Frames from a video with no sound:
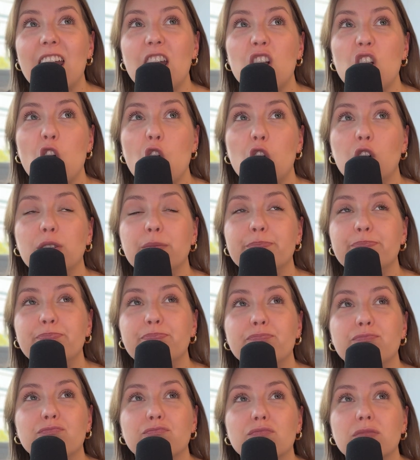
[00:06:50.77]
know,
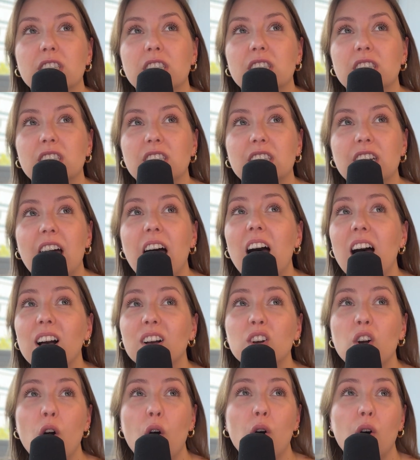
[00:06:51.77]

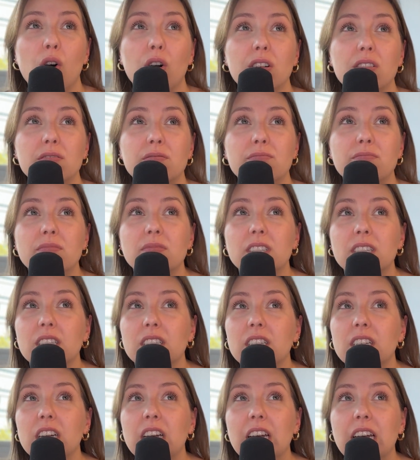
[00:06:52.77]
alcohol,
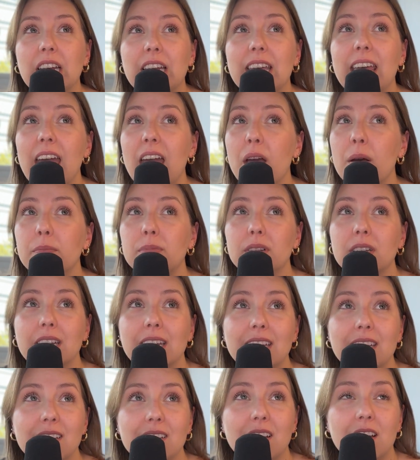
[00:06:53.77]

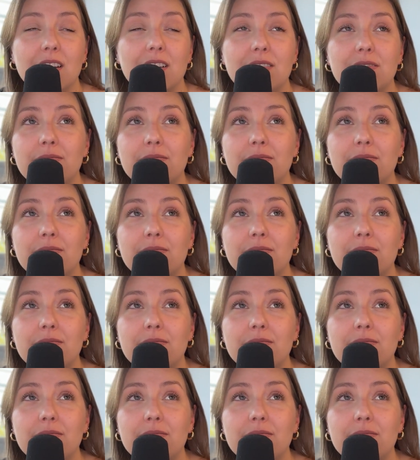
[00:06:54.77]
gambling.